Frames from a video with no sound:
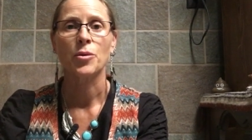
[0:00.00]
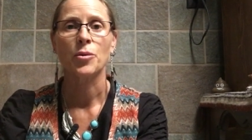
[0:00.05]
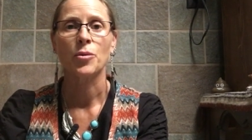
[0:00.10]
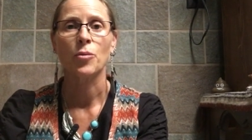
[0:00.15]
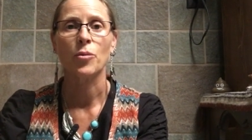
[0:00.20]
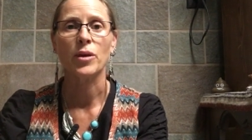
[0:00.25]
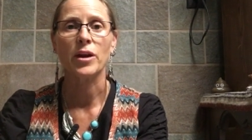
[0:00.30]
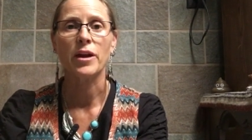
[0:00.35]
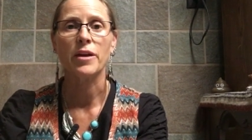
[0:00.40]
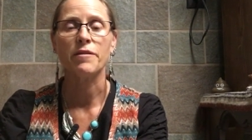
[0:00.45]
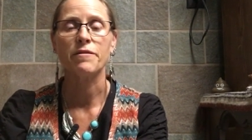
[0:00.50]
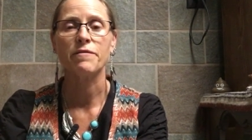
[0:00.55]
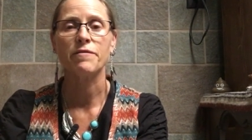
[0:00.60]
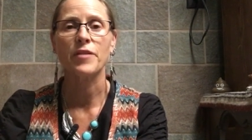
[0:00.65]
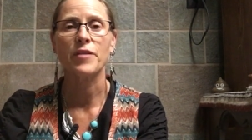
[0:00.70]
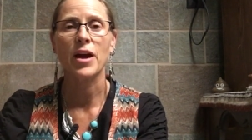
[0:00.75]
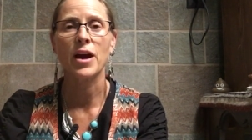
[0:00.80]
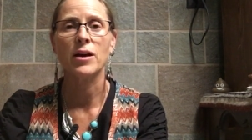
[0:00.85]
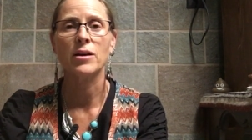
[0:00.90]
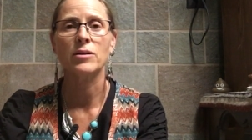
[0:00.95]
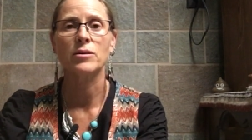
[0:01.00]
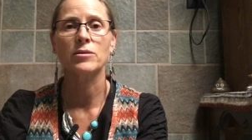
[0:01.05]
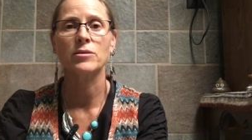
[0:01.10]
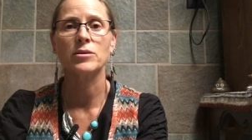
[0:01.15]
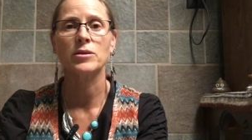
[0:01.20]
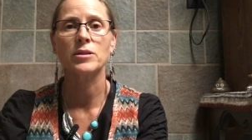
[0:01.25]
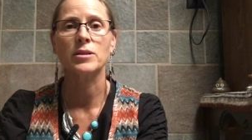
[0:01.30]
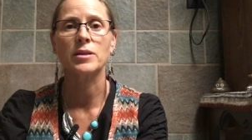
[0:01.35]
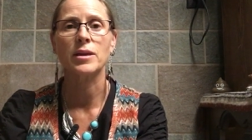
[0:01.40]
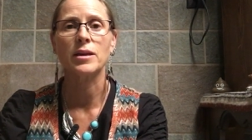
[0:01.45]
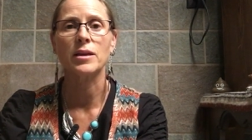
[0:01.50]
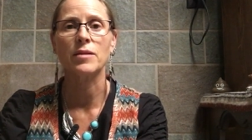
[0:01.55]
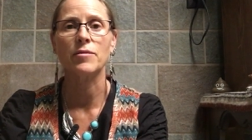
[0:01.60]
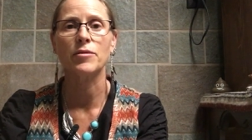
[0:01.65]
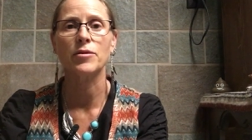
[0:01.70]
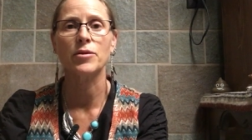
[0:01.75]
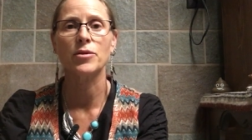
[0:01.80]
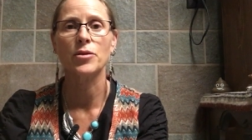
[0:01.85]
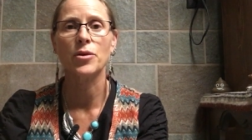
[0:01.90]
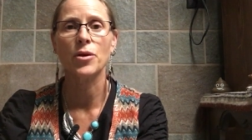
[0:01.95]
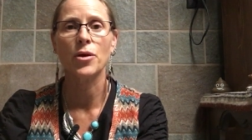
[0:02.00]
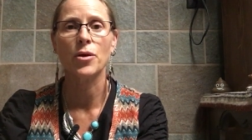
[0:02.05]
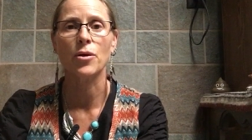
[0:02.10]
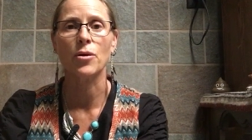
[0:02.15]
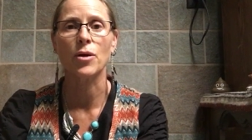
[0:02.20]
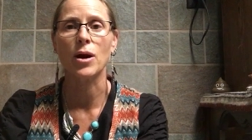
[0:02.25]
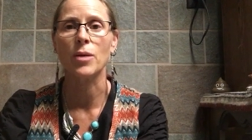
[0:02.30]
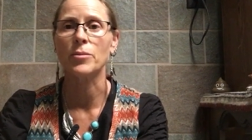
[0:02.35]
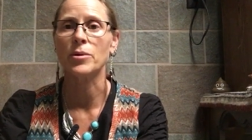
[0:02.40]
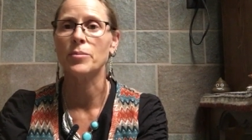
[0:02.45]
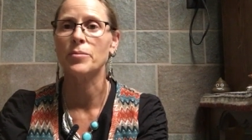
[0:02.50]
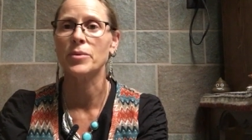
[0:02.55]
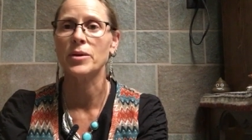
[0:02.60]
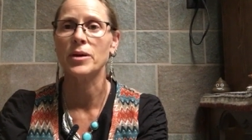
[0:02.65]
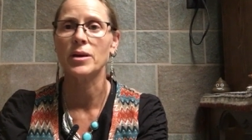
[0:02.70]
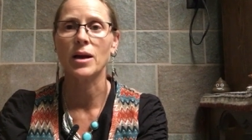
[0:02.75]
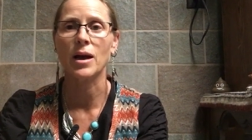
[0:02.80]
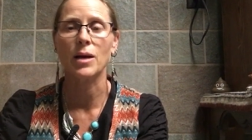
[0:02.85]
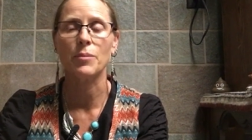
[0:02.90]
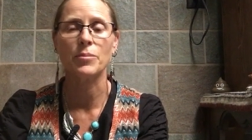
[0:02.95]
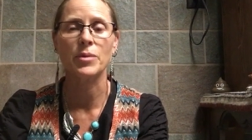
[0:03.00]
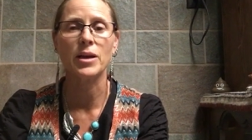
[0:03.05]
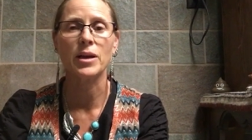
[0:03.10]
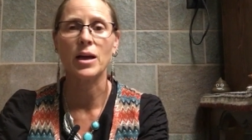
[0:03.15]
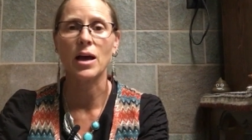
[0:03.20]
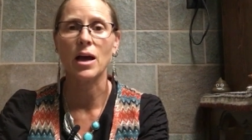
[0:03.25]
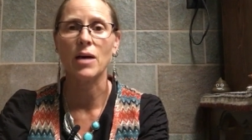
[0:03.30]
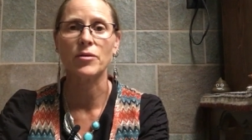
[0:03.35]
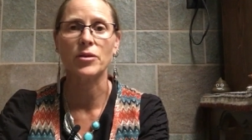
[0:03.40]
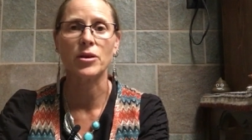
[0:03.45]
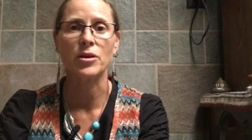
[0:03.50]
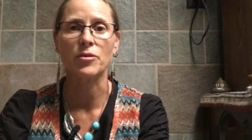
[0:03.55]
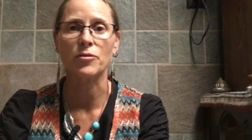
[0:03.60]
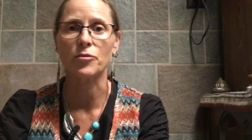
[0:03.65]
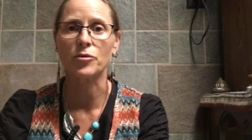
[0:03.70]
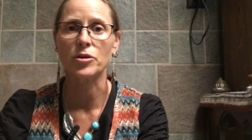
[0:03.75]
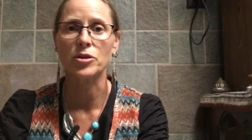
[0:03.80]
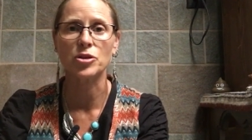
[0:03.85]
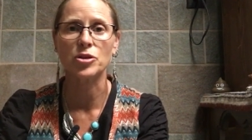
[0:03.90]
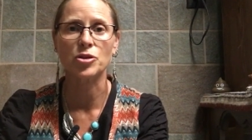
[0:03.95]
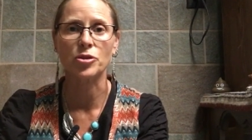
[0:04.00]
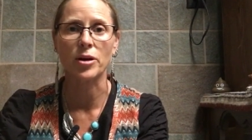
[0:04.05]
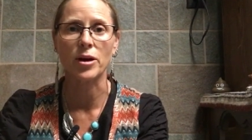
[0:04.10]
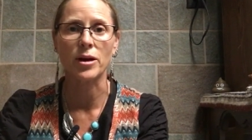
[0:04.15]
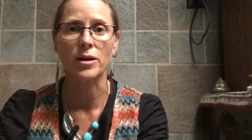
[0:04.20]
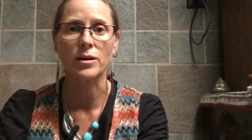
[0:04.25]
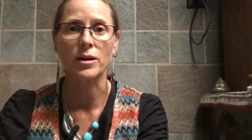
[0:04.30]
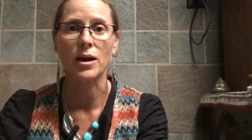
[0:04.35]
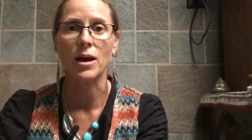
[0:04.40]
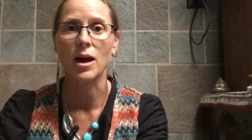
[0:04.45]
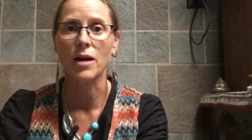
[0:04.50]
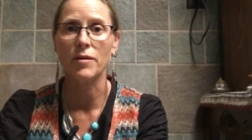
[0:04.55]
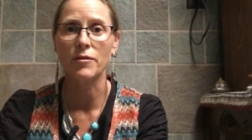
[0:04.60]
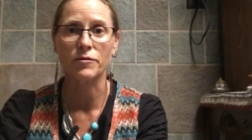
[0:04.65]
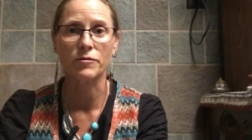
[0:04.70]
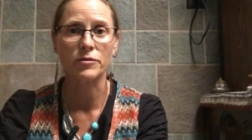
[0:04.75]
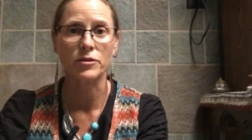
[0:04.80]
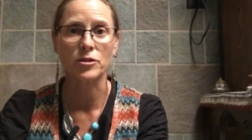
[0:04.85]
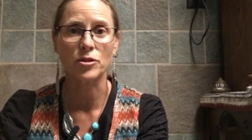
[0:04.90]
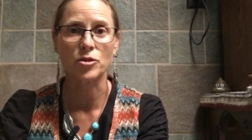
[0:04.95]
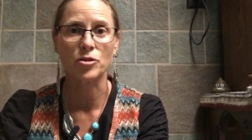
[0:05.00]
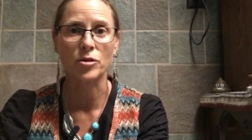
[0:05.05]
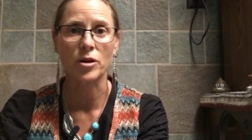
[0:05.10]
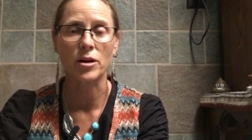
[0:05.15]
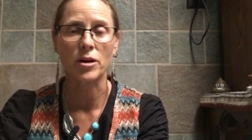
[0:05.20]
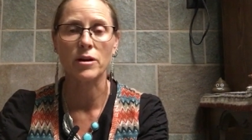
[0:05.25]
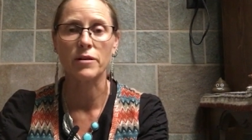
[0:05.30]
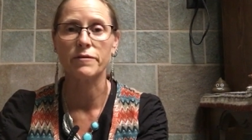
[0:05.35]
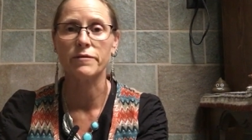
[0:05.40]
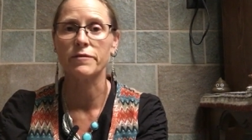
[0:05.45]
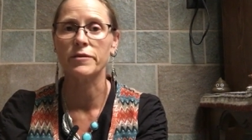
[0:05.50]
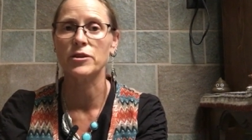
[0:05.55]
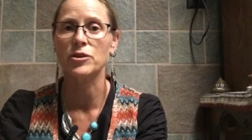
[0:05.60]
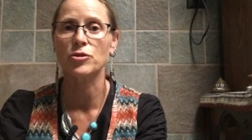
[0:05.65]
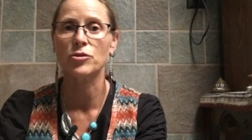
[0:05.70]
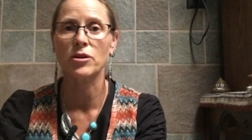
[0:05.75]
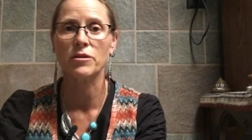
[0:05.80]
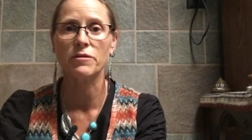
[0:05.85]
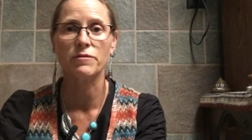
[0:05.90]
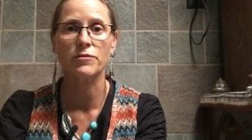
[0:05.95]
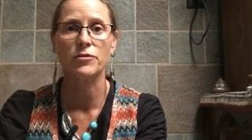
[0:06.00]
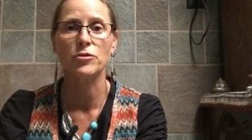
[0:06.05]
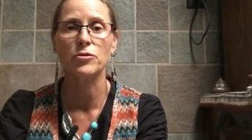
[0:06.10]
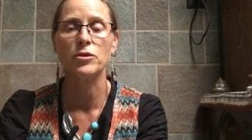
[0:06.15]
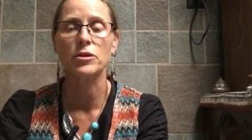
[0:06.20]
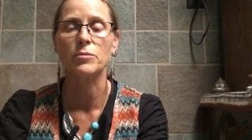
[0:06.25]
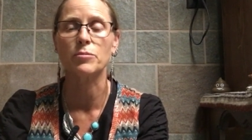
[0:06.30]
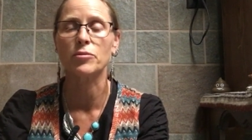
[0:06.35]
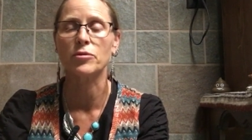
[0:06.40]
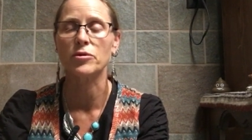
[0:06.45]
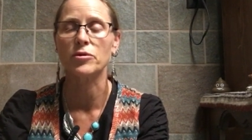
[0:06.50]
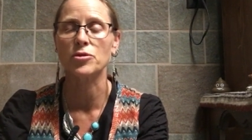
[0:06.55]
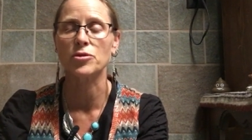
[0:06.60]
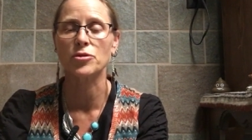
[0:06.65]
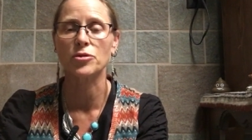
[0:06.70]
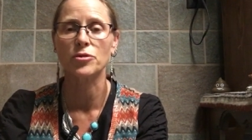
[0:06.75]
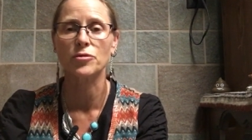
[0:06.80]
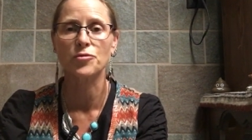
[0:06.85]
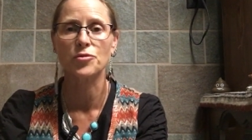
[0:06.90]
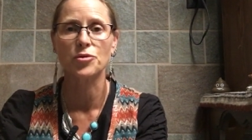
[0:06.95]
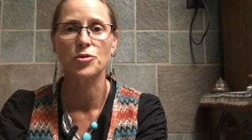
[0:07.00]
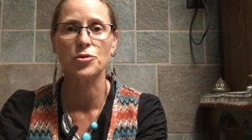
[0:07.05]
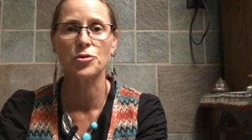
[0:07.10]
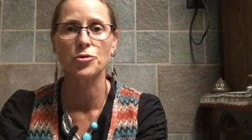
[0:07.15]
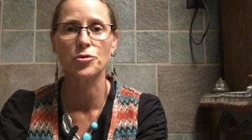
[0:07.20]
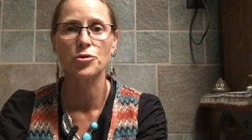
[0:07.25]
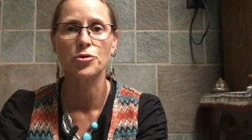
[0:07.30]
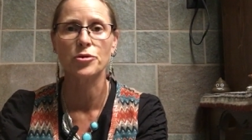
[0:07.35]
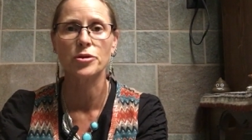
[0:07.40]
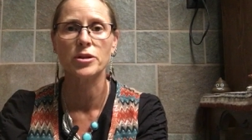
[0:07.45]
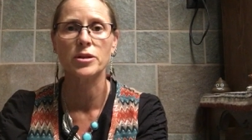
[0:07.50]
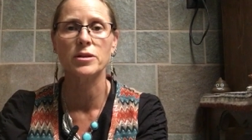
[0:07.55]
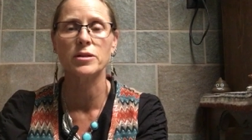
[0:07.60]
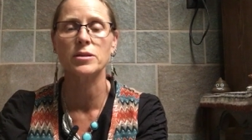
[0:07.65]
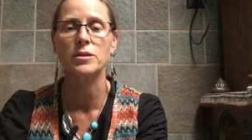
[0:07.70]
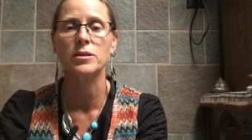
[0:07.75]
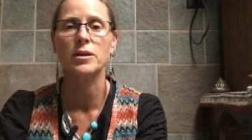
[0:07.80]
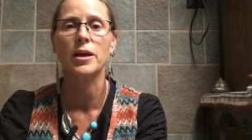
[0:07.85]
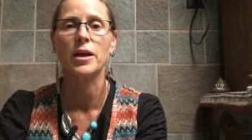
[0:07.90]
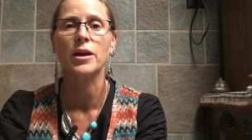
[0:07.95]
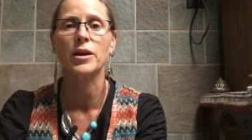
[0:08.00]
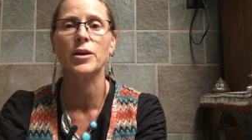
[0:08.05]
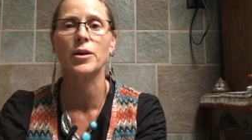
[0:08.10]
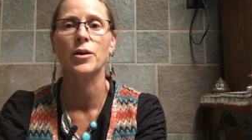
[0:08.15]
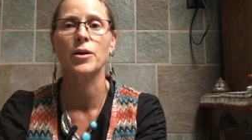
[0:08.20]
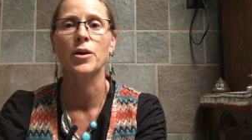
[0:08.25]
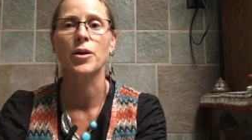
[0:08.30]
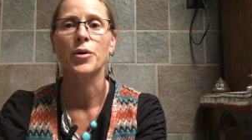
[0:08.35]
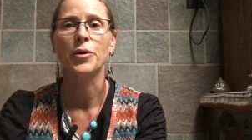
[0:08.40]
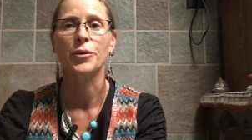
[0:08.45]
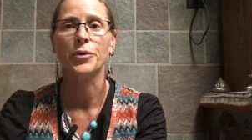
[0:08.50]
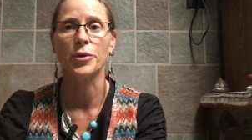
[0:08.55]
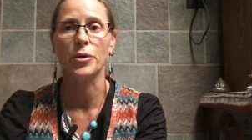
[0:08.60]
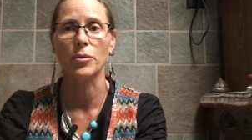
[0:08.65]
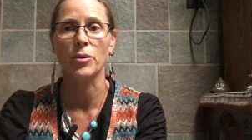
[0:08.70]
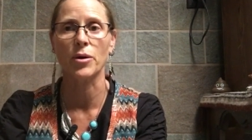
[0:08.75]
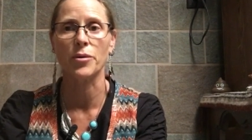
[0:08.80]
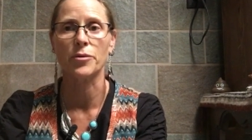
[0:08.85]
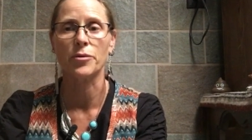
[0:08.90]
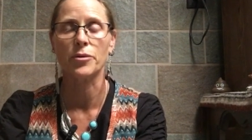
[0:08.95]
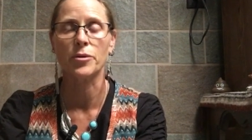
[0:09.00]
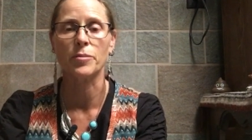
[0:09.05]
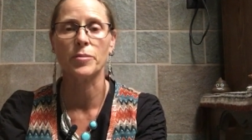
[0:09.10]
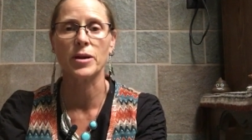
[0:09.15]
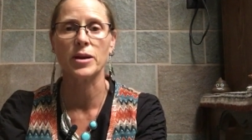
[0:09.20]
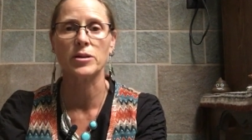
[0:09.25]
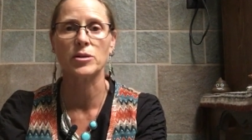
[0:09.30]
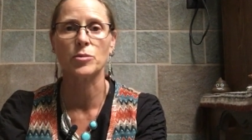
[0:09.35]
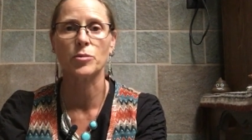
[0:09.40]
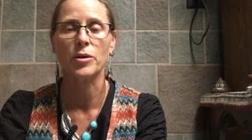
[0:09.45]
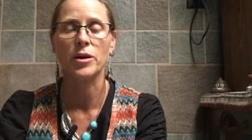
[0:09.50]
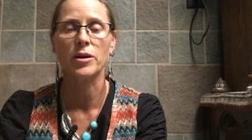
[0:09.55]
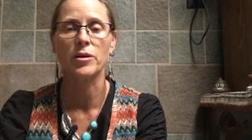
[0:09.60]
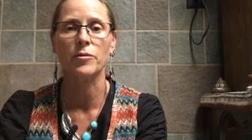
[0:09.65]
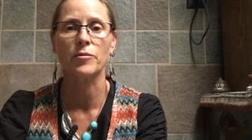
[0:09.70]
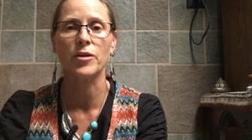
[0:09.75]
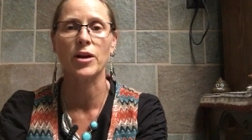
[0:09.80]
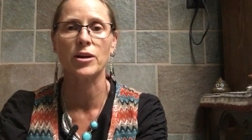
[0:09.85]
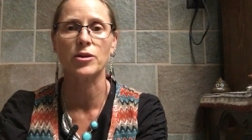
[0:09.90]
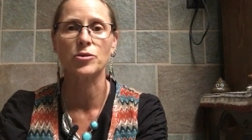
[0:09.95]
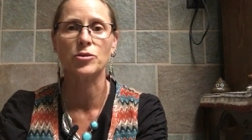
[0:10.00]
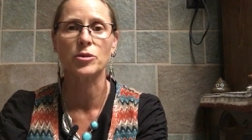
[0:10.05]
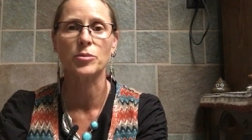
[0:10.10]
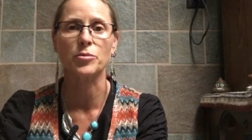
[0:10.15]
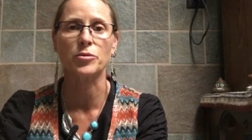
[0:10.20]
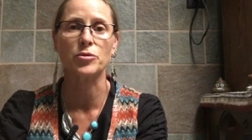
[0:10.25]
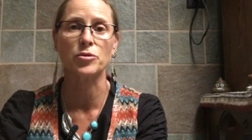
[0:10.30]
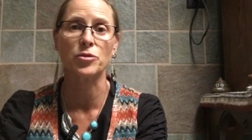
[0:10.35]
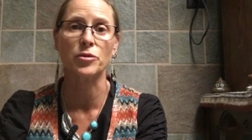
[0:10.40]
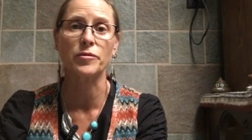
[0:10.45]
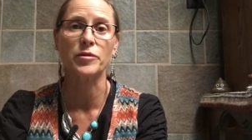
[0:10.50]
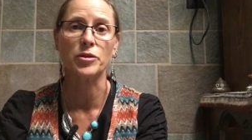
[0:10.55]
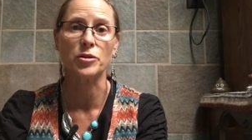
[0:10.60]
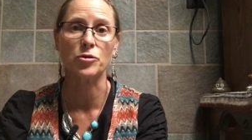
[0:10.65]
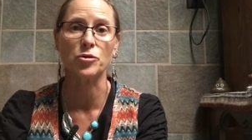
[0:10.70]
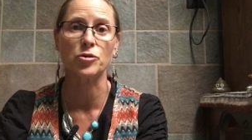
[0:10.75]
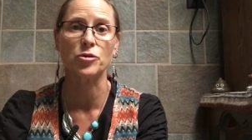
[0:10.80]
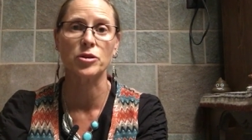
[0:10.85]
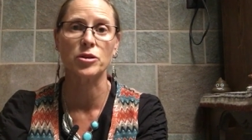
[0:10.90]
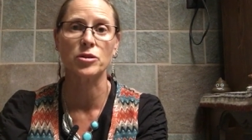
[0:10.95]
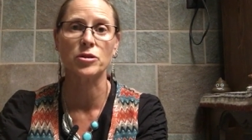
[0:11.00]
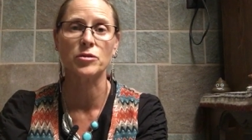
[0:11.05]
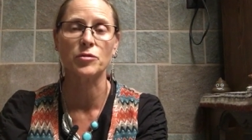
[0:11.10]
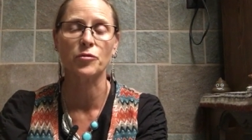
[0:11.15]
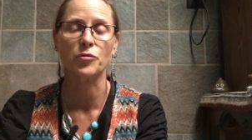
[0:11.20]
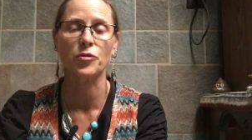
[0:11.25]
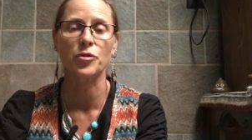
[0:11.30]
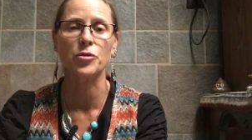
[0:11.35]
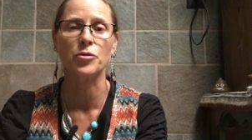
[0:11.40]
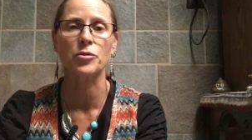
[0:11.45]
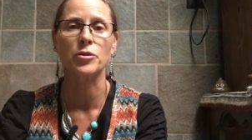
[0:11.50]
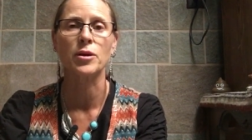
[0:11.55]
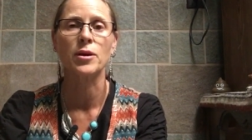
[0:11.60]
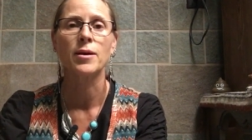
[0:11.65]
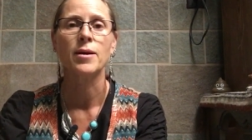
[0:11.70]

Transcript: we have found that even though I'm a big, big advocate of freeze drying, I have a freeze dryer, I freeze dry food, it preserves nutrients like no other. The best way of actually preserving nutrients in food.